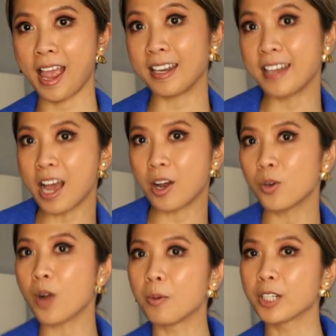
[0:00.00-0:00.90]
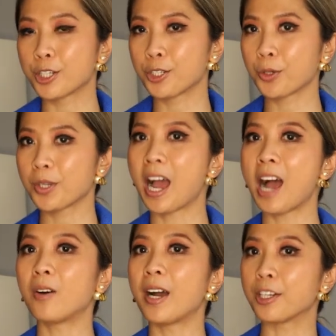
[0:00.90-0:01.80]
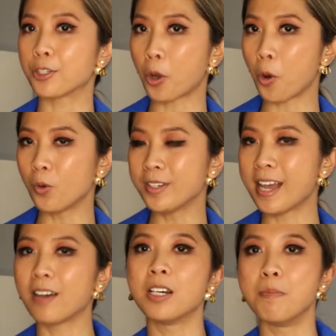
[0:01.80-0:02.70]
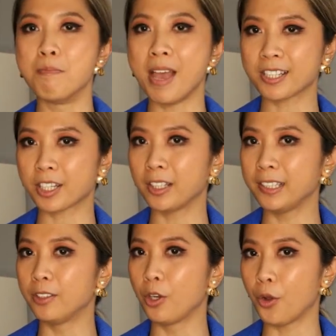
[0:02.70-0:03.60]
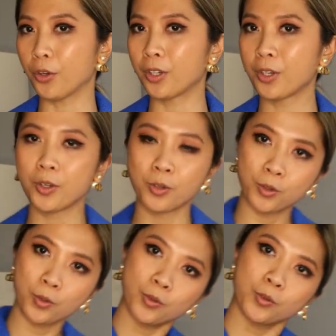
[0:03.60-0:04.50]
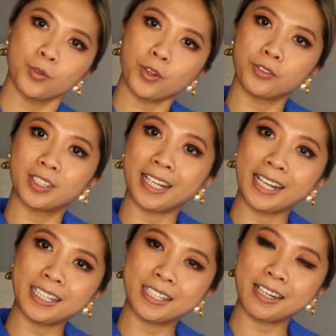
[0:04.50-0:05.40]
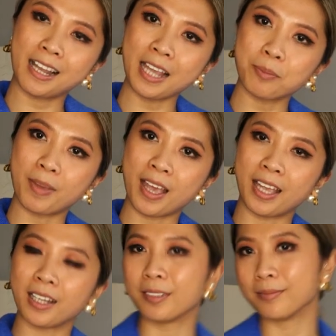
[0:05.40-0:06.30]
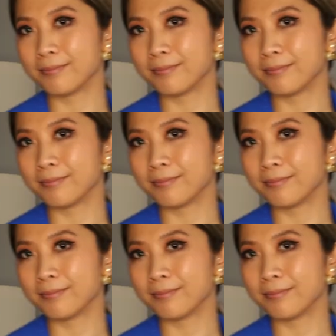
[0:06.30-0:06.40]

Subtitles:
And now I want to show you how I tone down a masculine look with the Lady D-Lite bag.